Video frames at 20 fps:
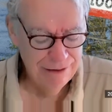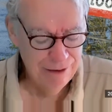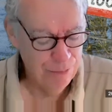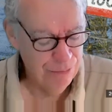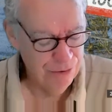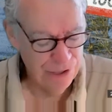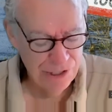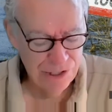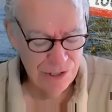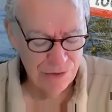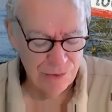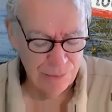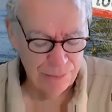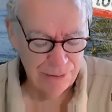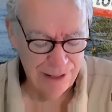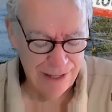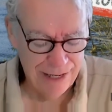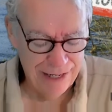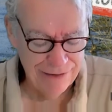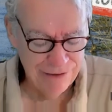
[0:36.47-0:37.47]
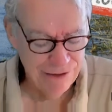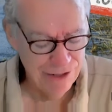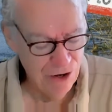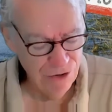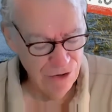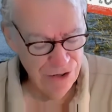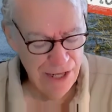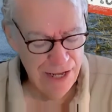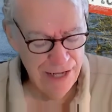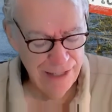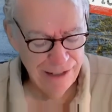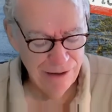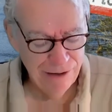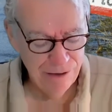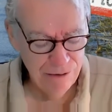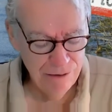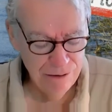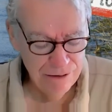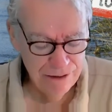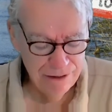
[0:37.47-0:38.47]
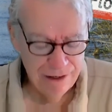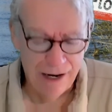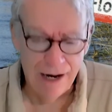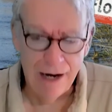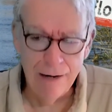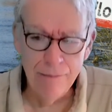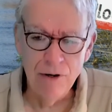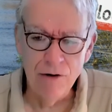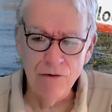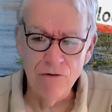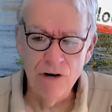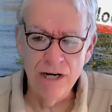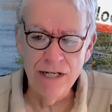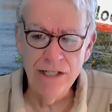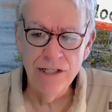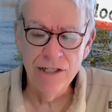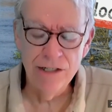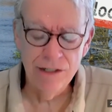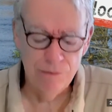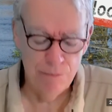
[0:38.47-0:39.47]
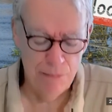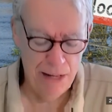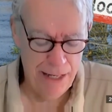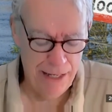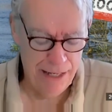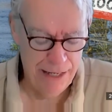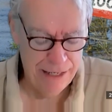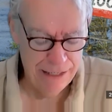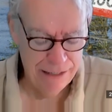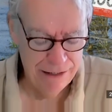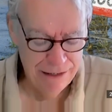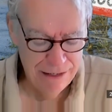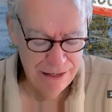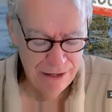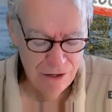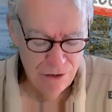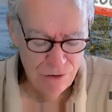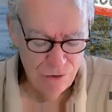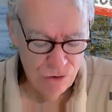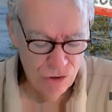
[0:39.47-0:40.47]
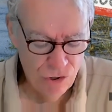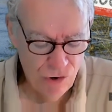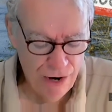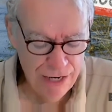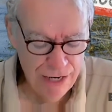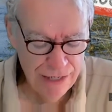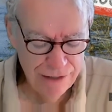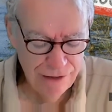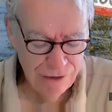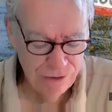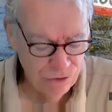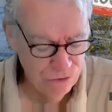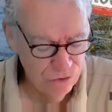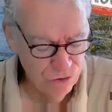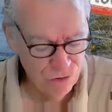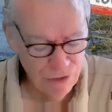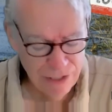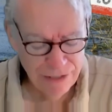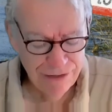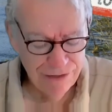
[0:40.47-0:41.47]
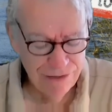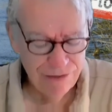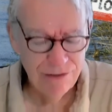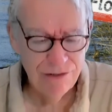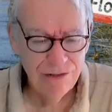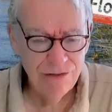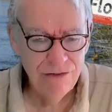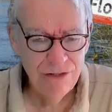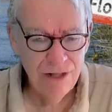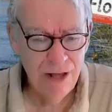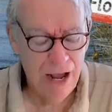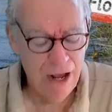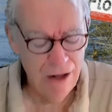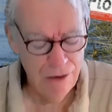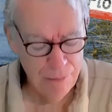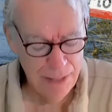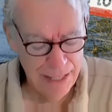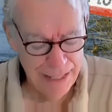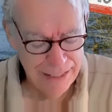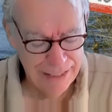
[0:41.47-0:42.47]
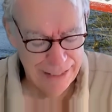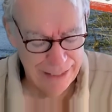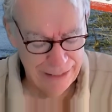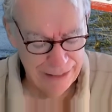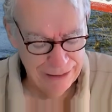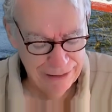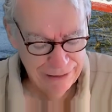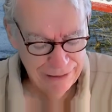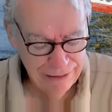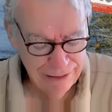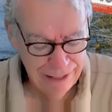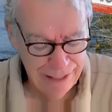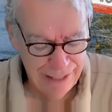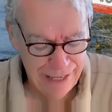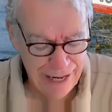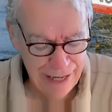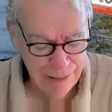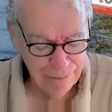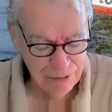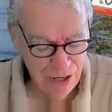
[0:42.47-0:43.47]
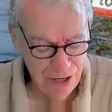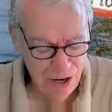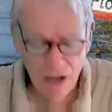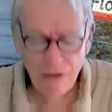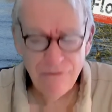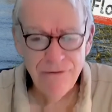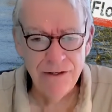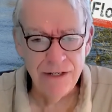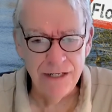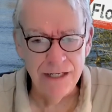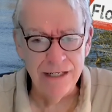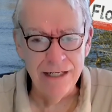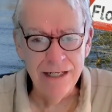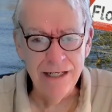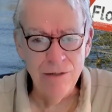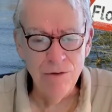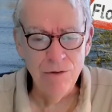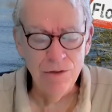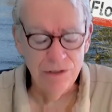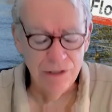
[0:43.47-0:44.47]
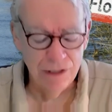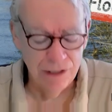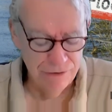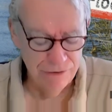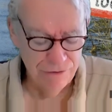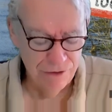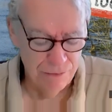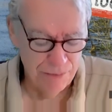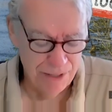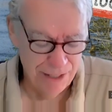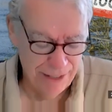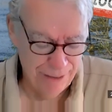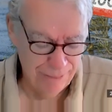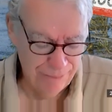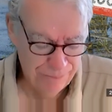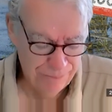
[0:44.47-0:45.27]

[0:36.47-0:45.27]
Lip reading: The preacher replies, "No, thank you. I'm a righteous man who trusts to the Almighty, and I'm confident he will deliver me."